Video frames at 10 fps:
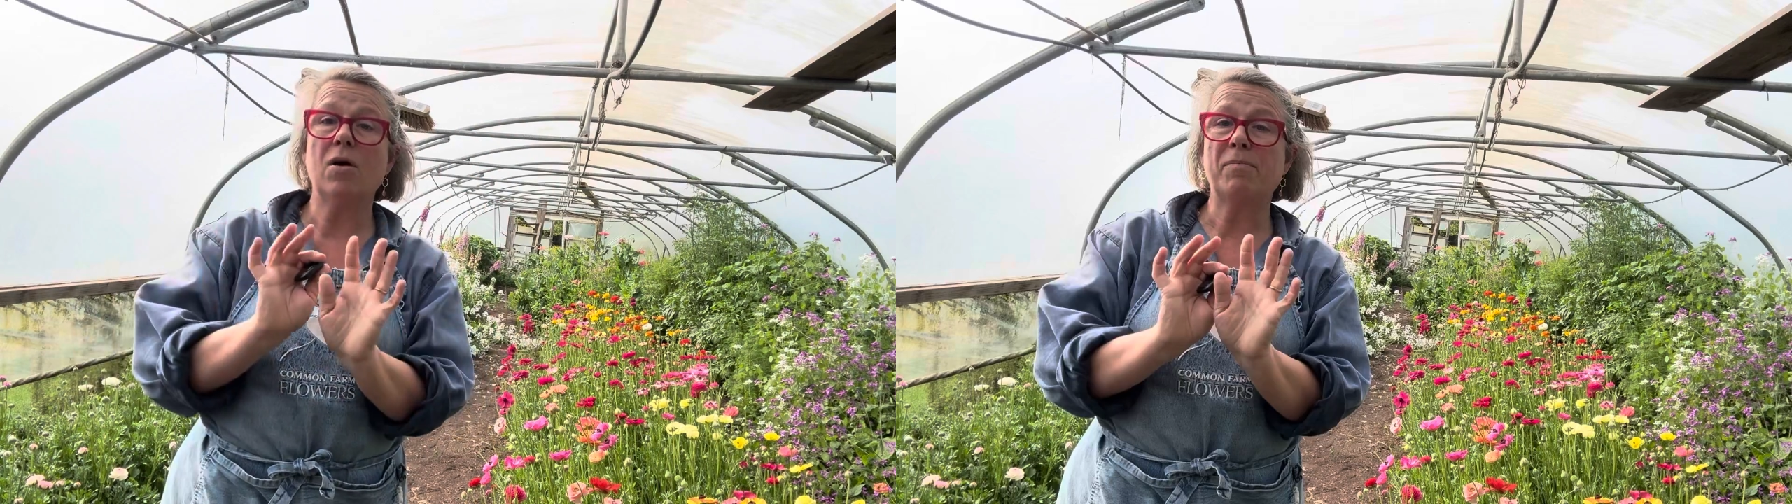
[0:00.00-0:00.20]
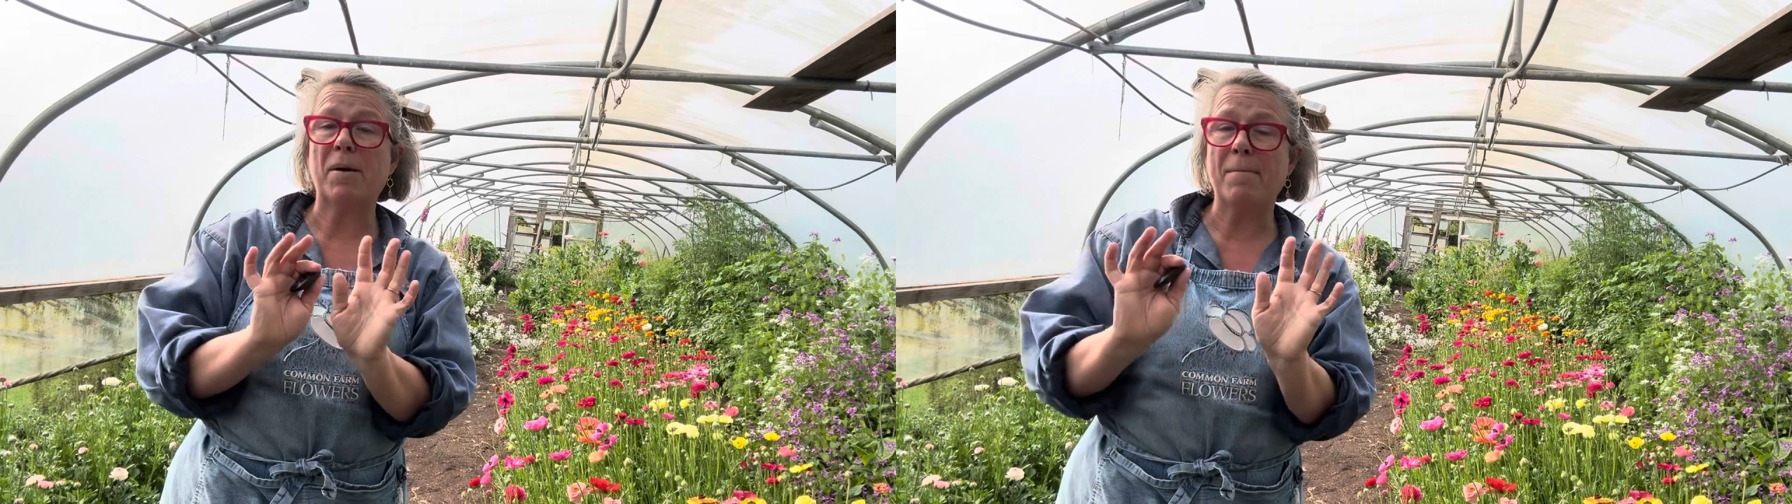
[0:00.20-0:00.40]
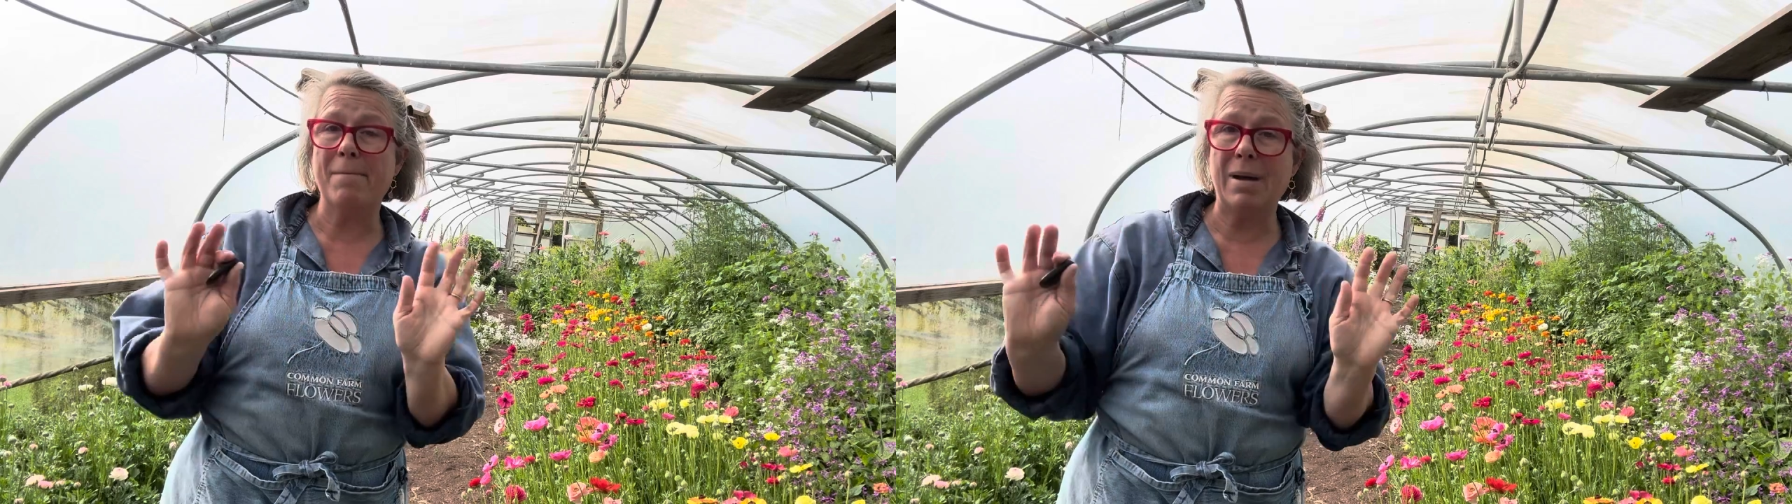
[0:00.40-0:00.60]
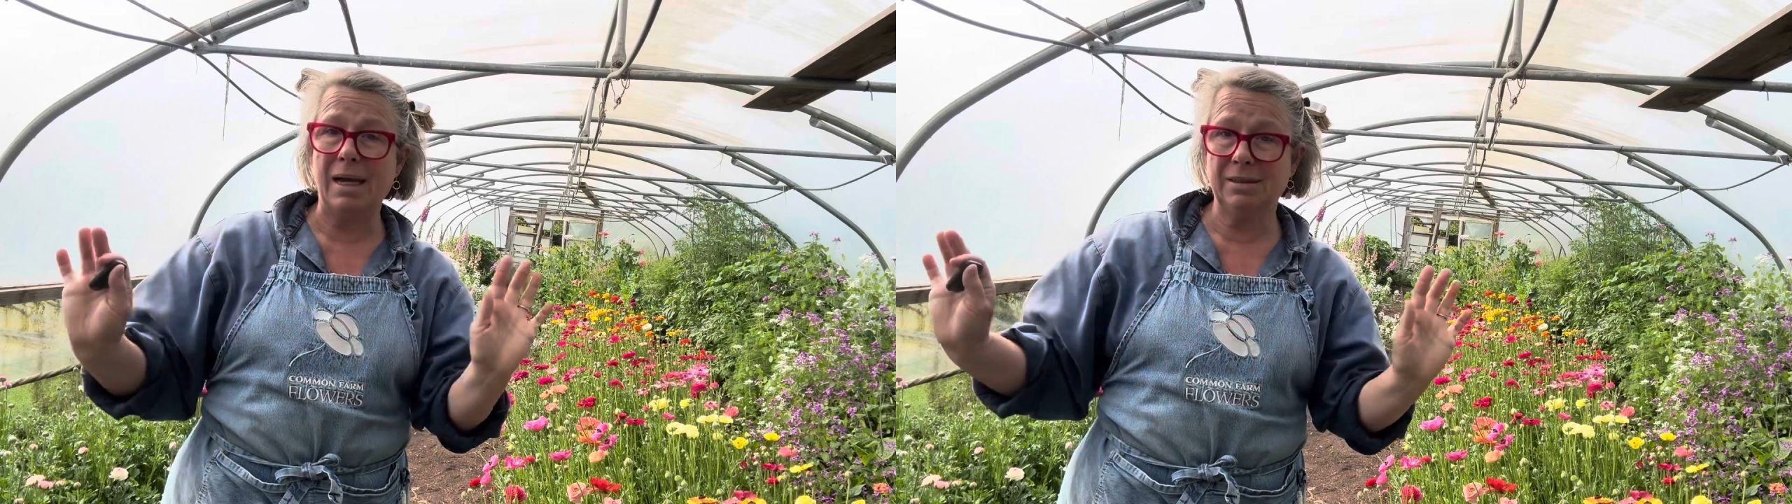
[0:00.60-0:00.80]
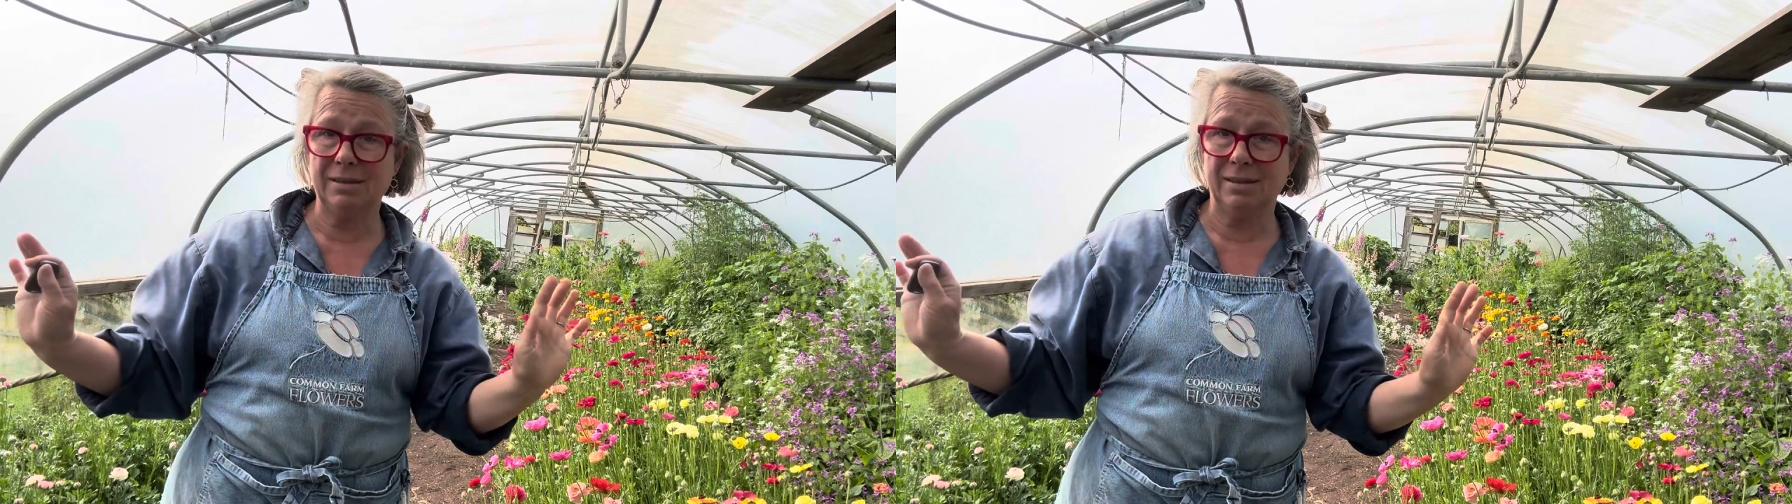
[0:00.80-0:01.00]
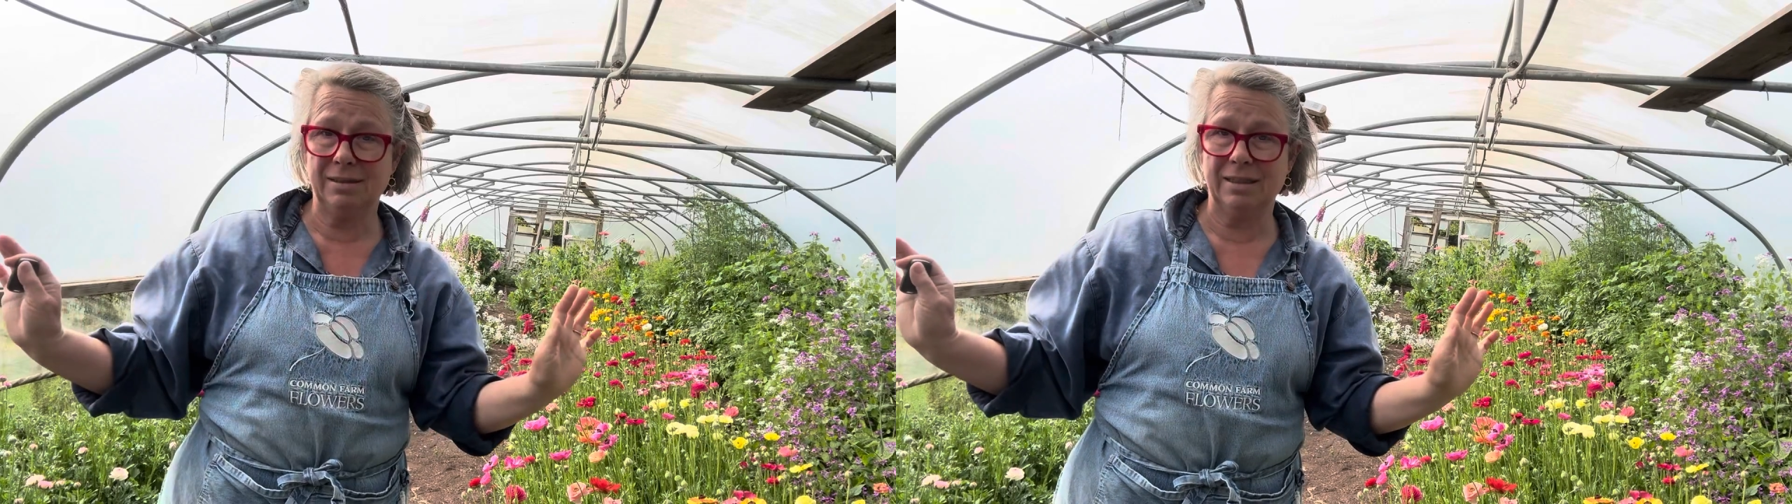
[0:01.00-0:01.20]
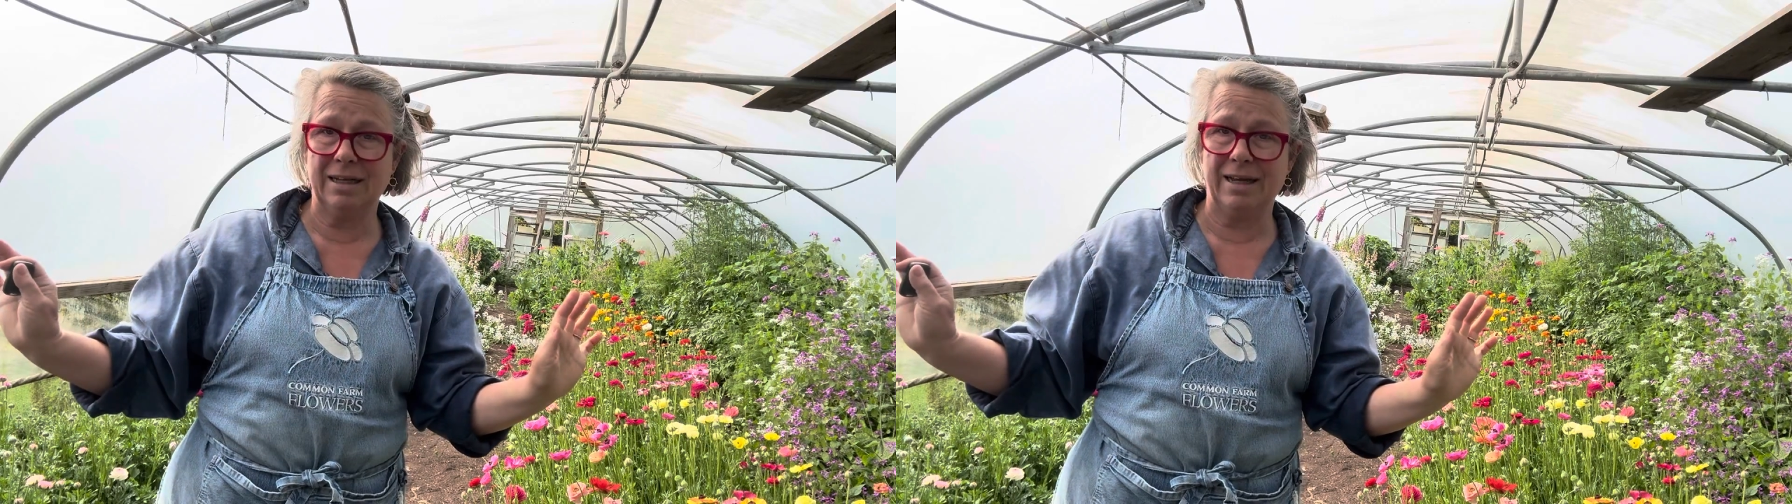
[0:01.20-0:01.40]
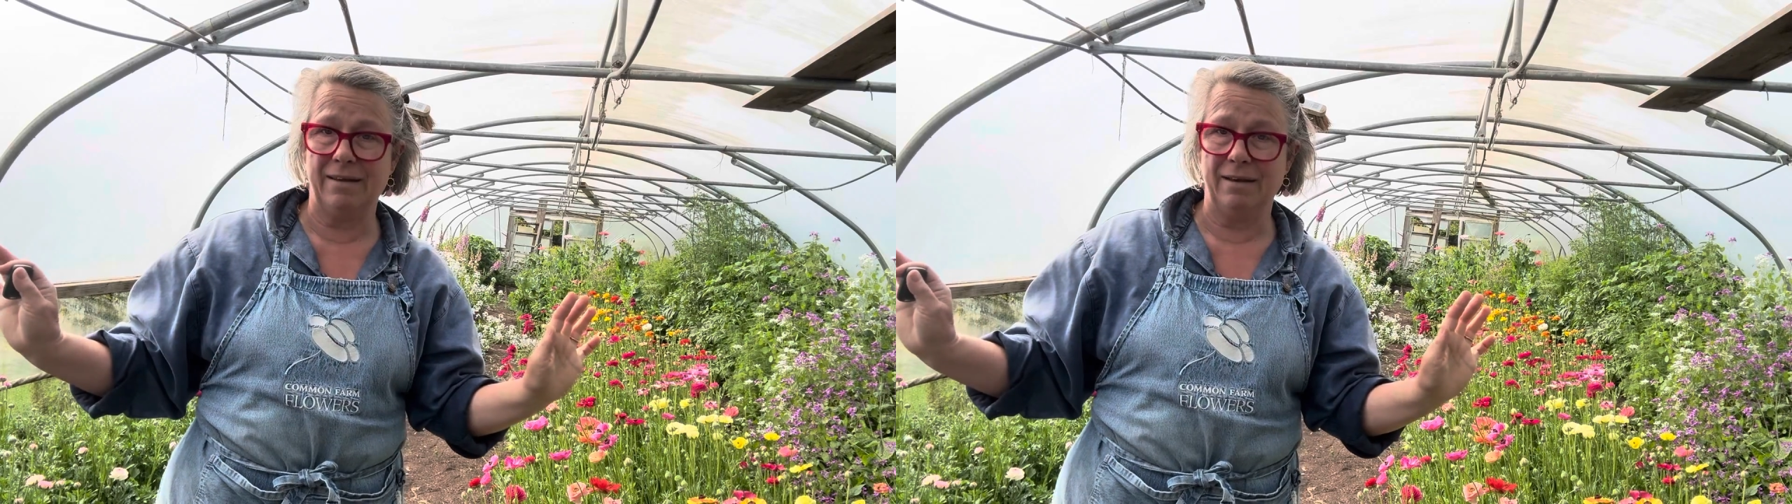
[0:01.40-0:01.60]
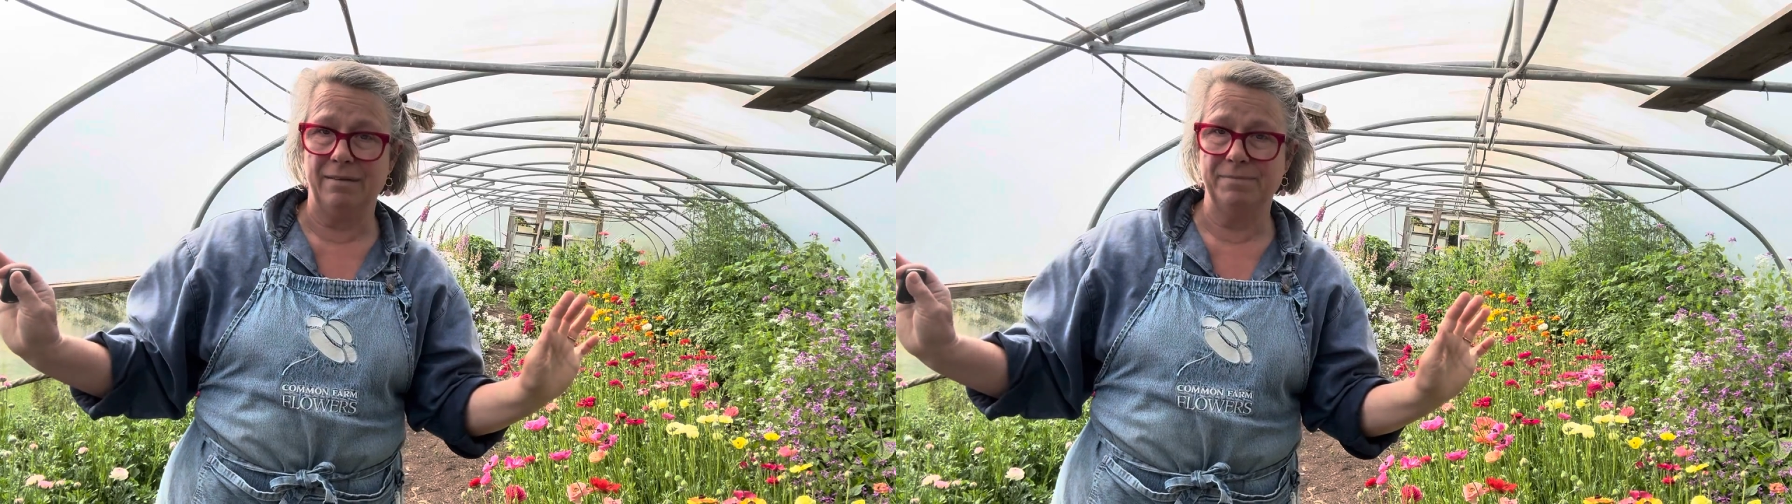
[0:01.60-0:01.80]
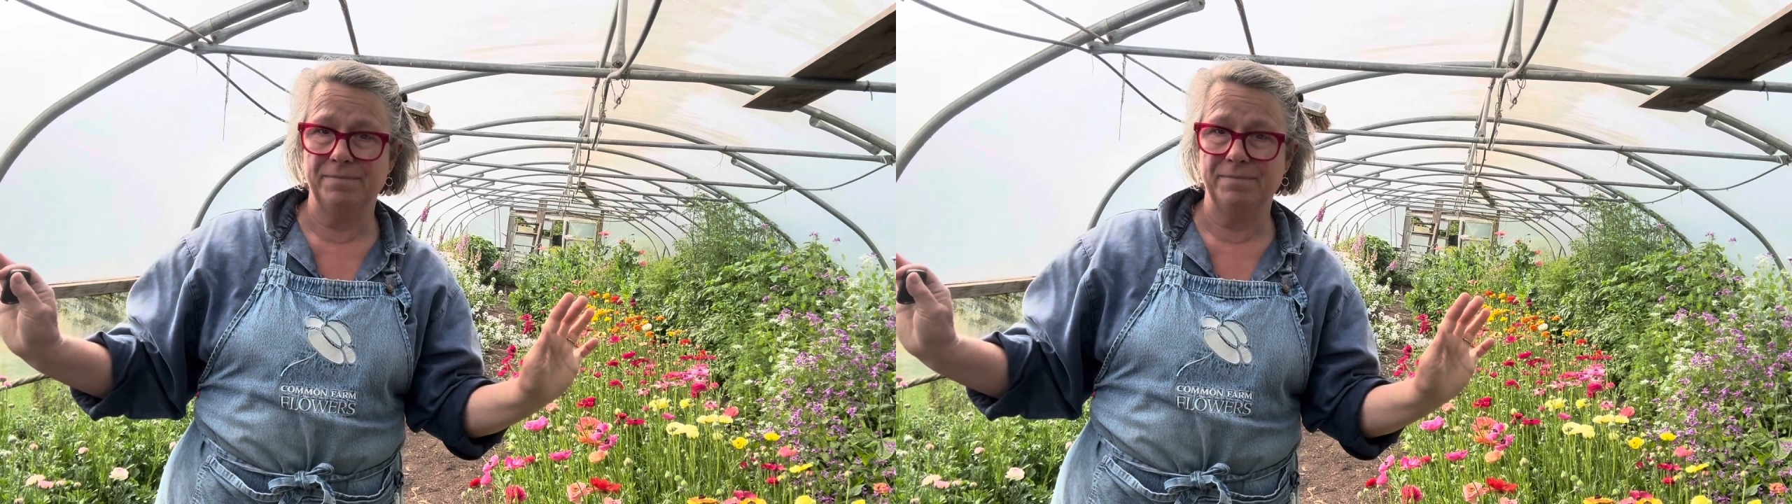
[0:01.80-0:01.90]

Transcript: but massed together.